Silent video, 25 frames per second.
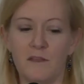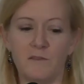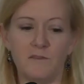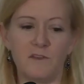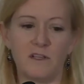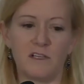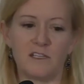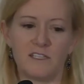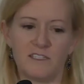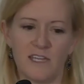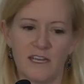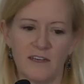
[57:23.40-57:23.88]

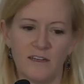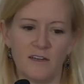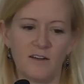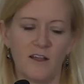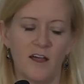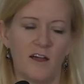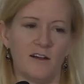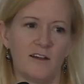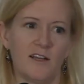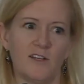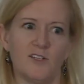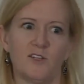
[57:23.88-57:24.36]
extended
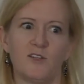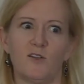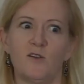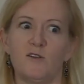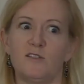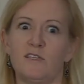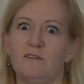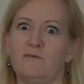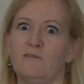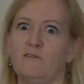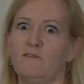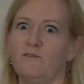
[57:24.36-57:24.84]
cognition
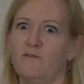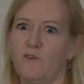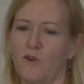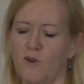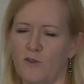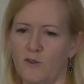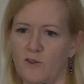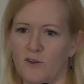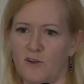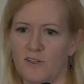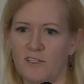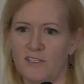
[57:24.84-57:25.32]
goes even
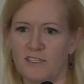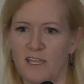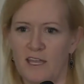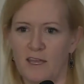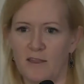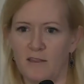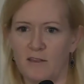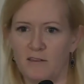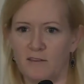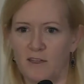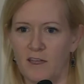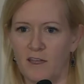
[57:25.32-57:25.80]
further to
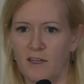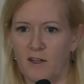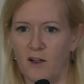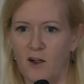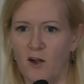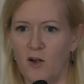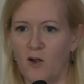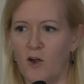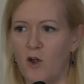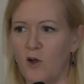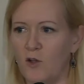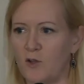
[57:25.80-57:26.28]
say that
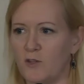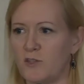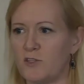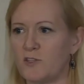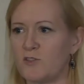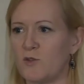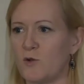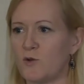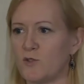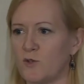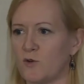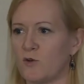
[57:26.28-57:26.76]
our
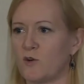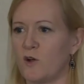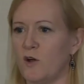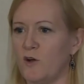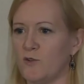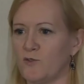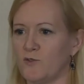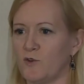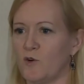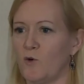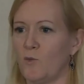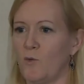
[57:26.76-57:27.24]
social
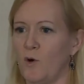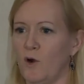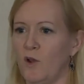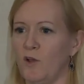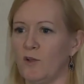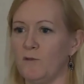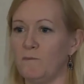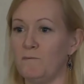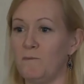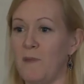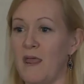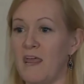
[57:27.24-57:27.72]
cultural
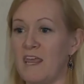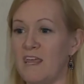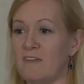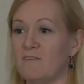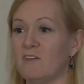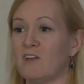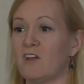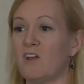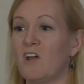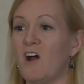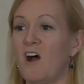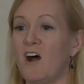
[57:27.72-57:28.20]
world may
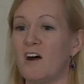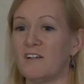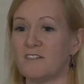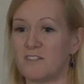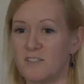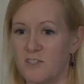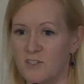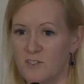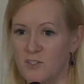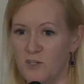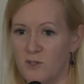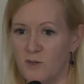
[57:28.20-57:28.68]
even
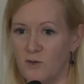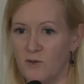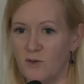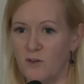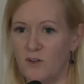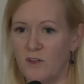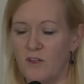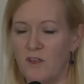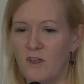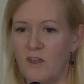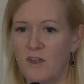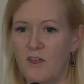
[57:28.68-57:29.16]
constitute
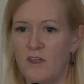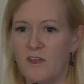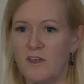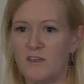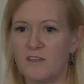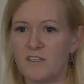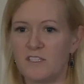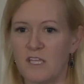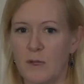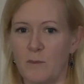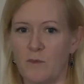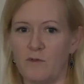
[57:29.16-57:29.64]

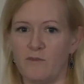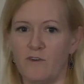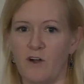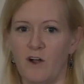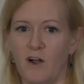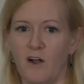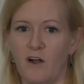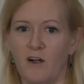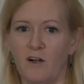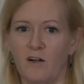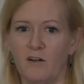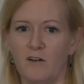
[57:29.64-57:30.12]
some of
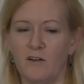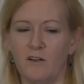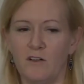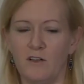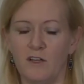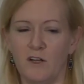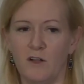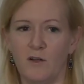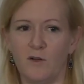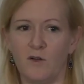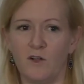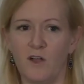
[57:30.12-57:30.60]
our
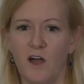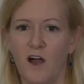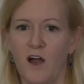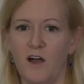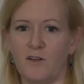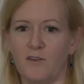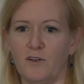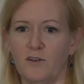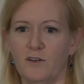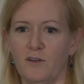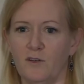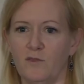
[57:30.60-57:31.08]

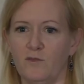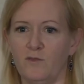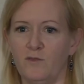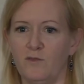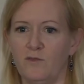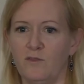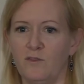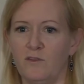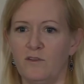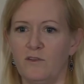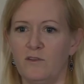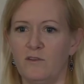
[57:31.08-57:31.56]
cognitive
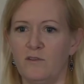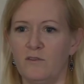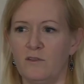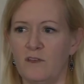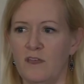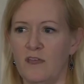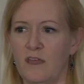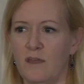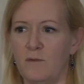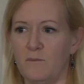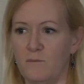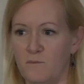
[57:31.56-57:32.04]

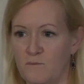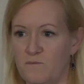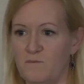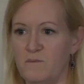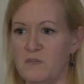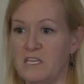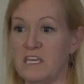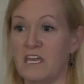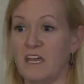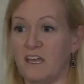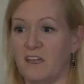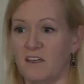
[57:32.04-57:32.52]

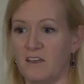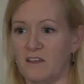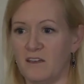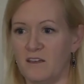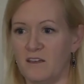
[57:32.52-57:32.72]
being,